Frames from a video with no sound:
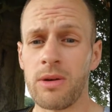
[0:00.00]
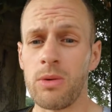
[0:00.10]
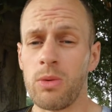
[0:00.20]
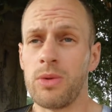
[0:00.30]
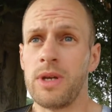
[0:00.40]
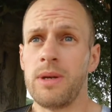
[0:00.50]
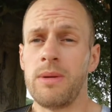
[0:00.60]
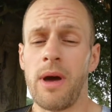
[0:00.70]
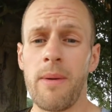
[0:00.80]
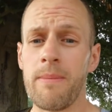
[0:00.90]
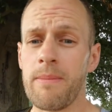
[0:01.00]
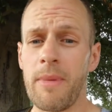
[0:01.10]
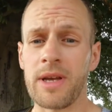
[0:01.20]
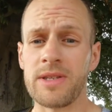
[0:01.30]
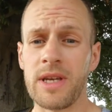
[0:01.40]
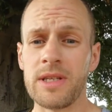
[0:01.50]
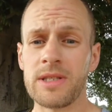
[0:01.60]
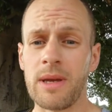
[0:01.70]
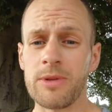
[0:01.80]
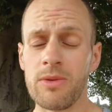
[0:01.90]
All the um, magazines
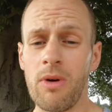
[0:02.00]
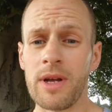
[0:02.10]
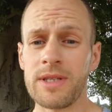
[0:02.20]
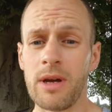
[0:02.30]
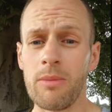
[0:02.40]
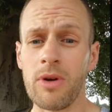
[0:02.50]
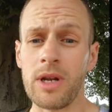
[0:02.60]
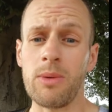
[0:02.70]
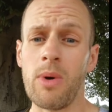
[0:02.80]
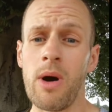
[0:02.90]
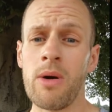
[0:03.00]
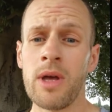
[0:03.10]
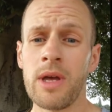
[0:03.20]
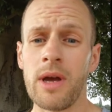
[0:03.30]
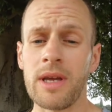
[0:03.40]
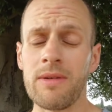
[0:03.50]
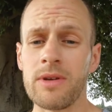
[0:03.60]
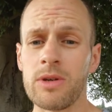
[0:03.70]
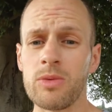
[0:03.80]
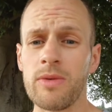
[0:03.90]
seem to write it up really well and give
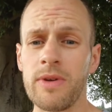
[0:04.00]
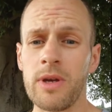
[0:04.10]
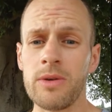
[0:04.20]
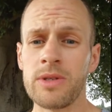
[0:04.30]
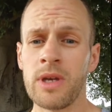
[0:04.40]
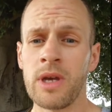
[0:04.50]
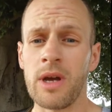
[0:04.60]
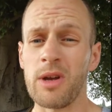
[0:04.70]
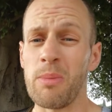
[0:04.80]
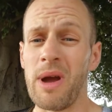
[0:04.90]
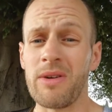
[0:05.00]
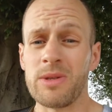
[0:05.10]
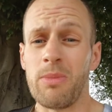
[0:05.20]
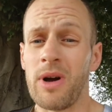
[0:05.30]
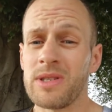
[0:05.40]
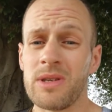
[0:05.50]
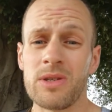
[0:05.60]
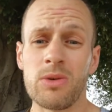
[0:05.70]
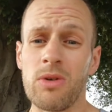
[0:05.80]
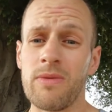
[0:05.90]
it good reviews and compare it to bikes that are
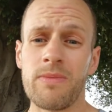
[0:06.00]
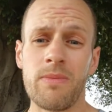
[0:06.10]
sort of